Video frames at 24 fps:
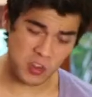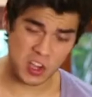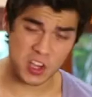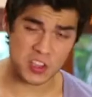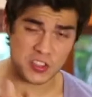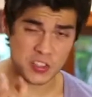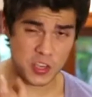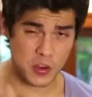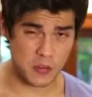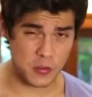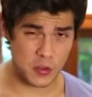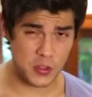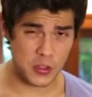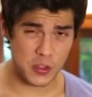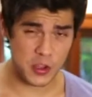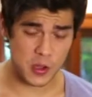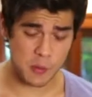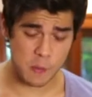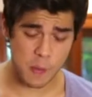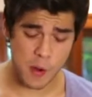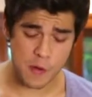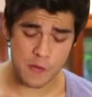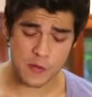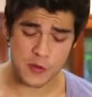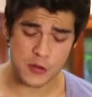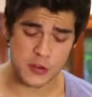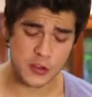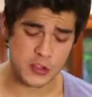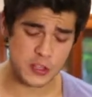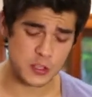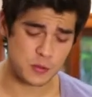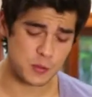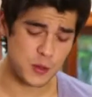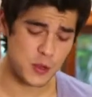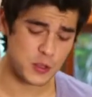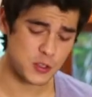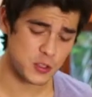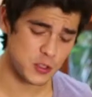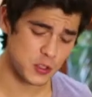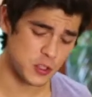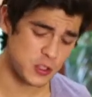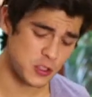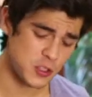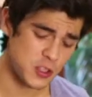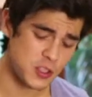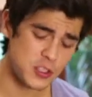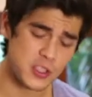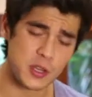It has everything a muffin needs
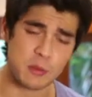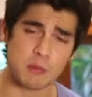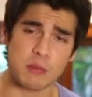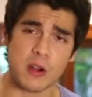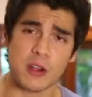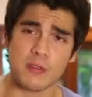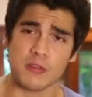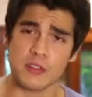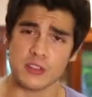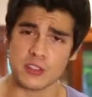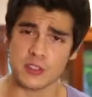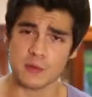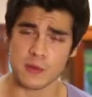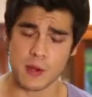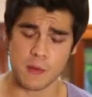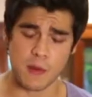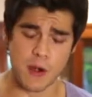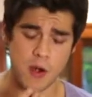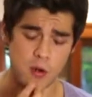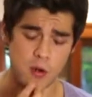basically. It tastes like breakfast in my